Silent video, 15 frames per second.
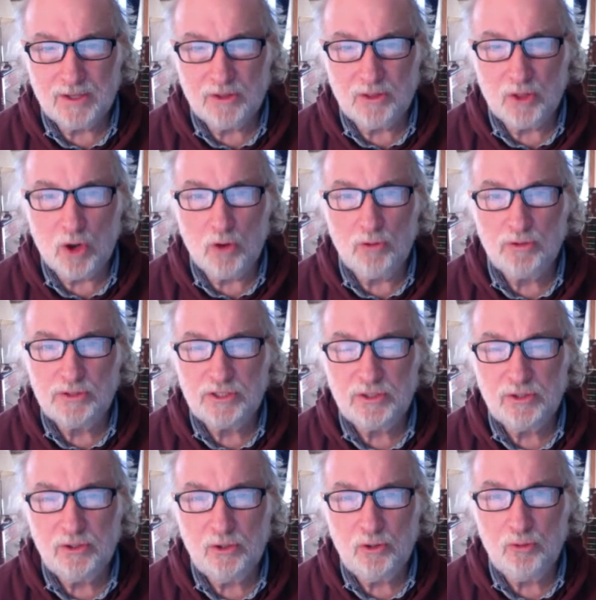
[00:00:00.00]
Those
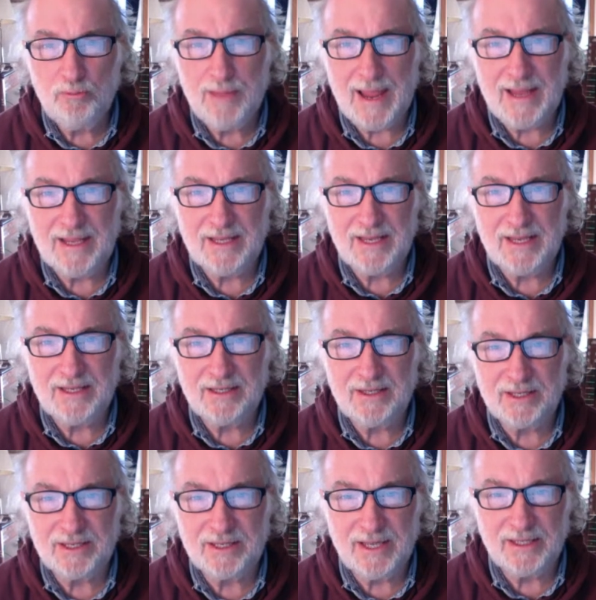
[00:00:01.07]
who make it into
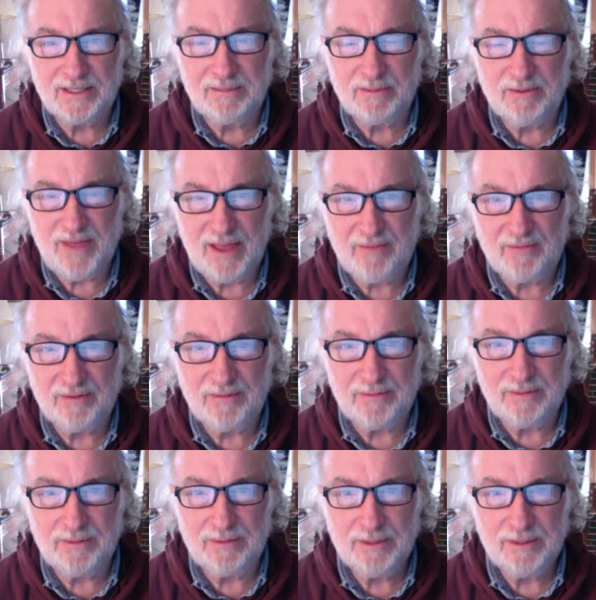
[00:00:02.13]
the kingdom of heaven